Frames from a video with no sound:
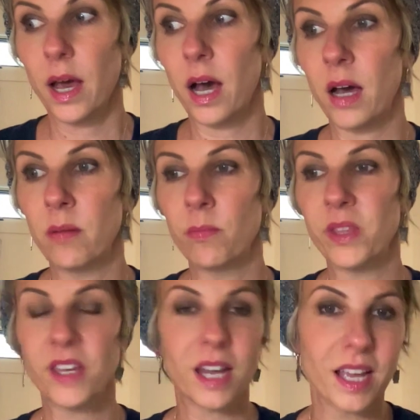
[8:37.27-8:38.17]
But
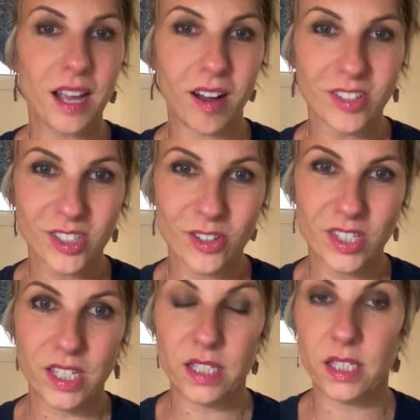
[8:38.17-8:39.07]
then I also
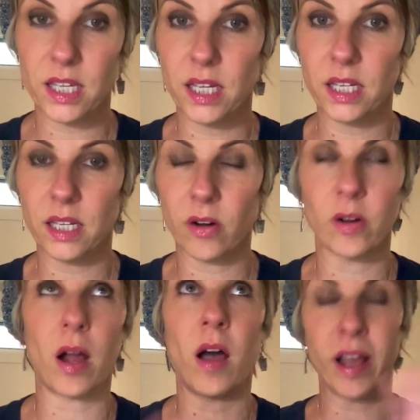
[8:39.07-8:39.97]

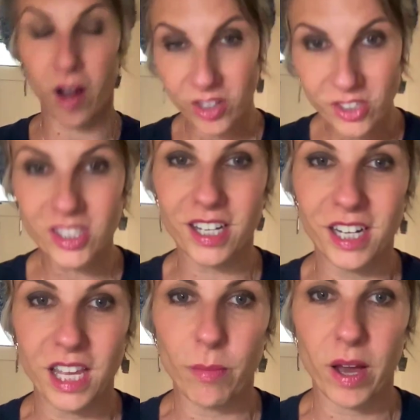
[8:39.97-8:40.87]
sent an
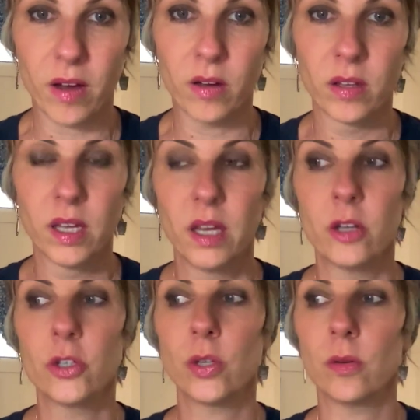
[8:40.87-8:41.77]
email
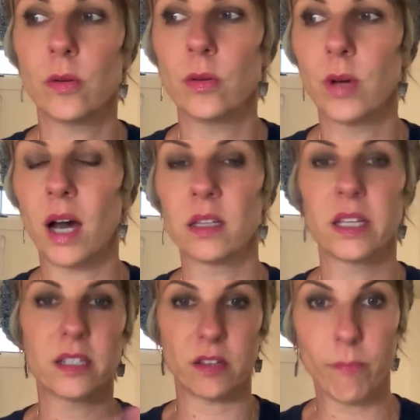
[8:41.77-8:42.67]
to a
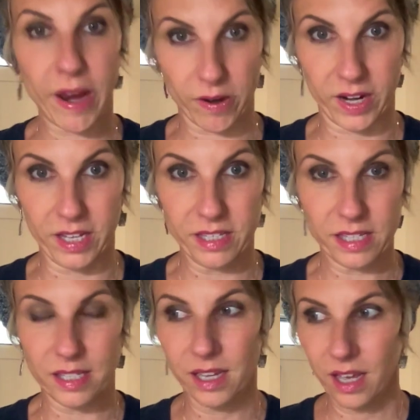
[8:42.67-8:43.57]
list of
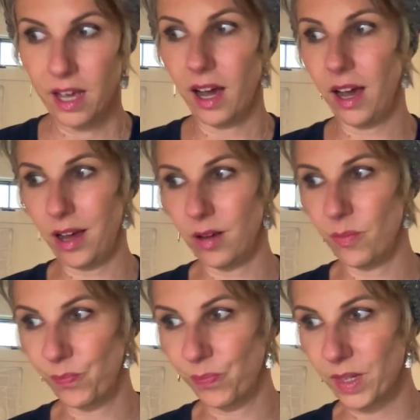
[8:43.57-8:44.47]
parents
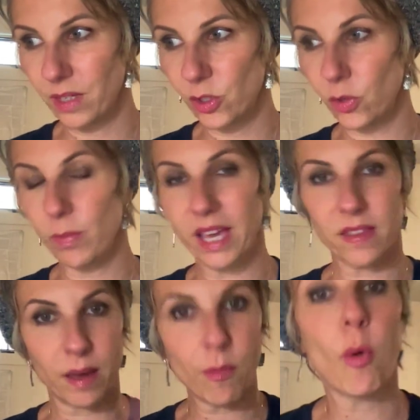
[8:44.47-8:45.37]
to make
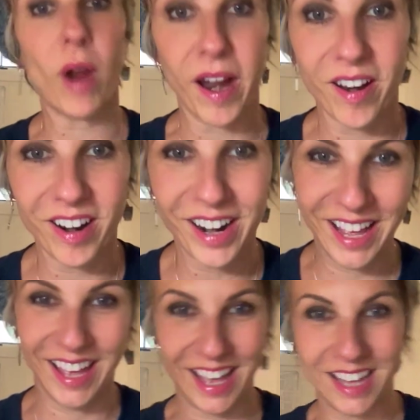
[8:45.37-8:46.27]
them aware
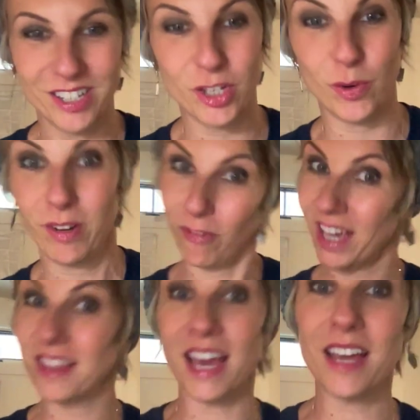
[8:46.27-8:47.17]
and to
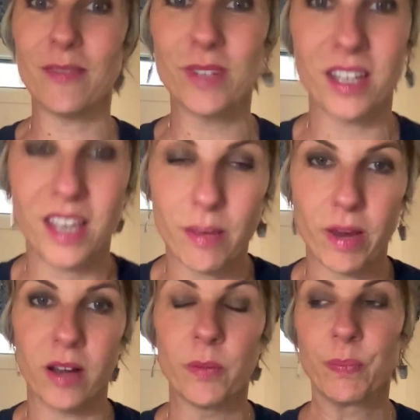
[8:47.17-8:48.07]
invite them to
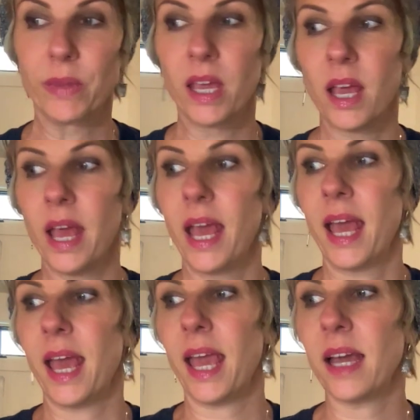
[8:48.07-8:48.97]
email.
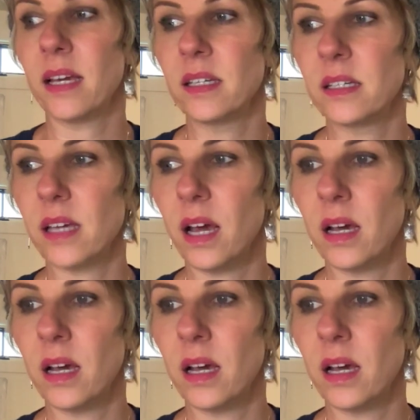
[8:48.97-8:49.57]
And